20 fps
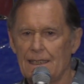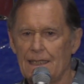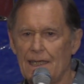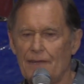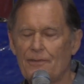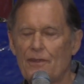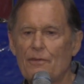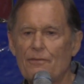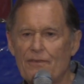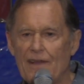
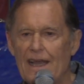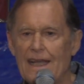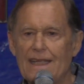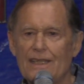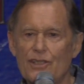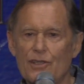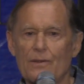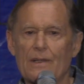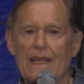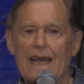If you
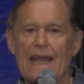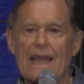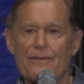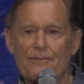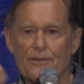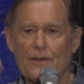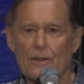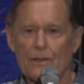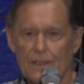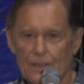find your
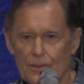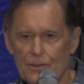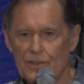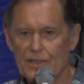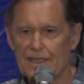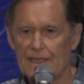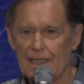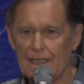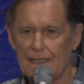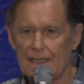life, you
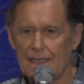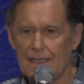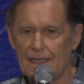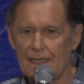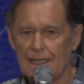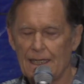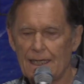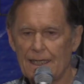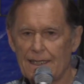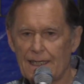lose it.
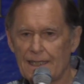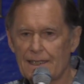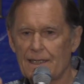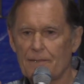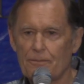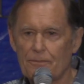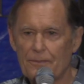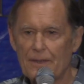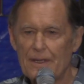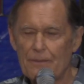I think
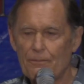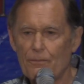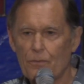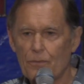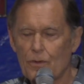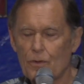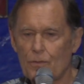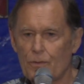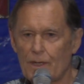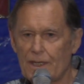the
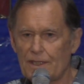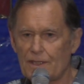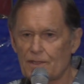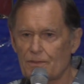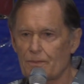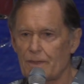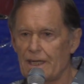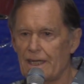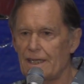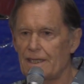
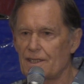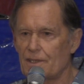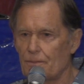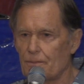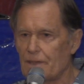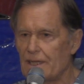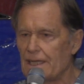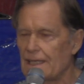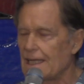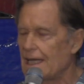quickest way to
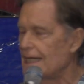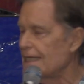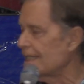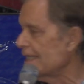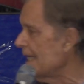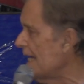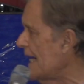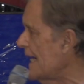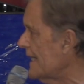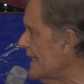
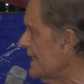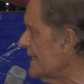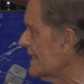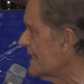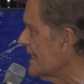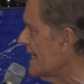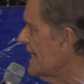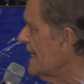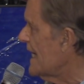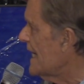realize that
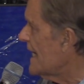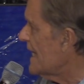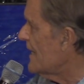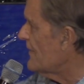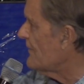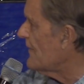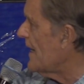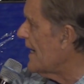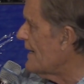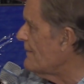is
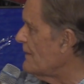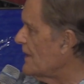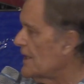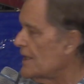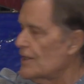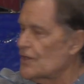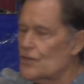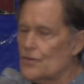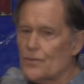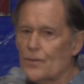if I'm in
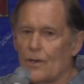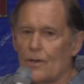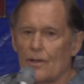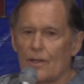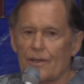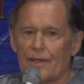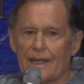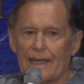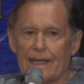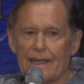
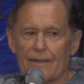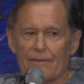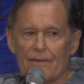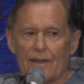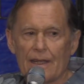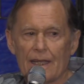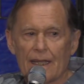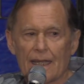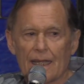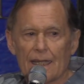control, then I,
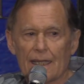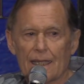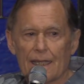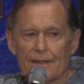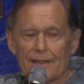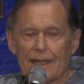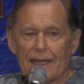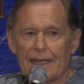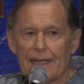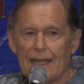
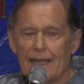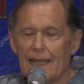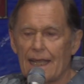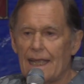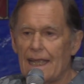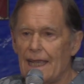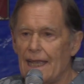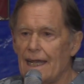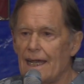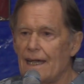then I
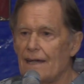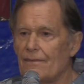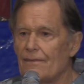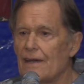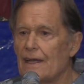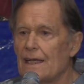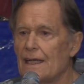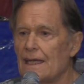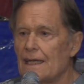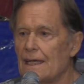
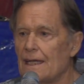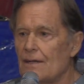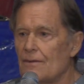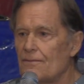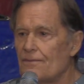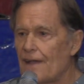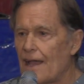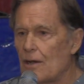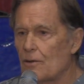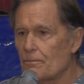have
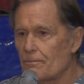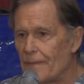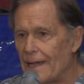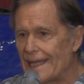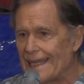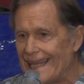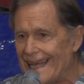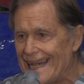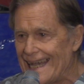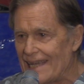found
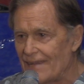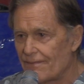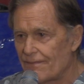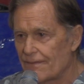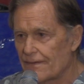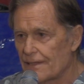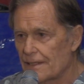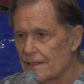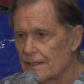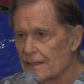my life.